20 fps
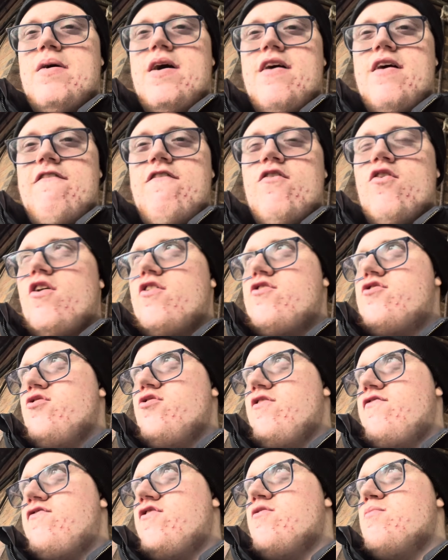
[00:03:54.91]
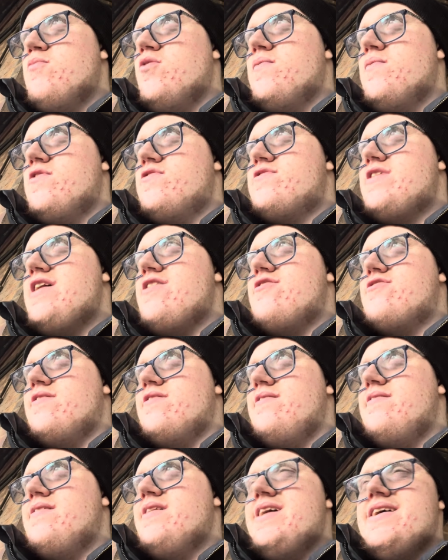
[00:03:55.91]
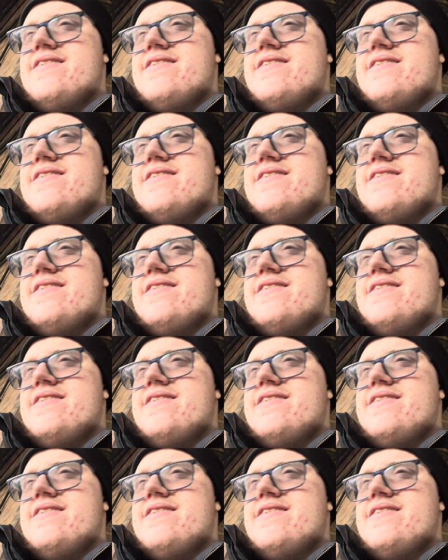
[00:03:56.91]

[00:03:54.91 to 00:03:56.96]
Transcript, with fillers: I thought I'd do a few more of the stations,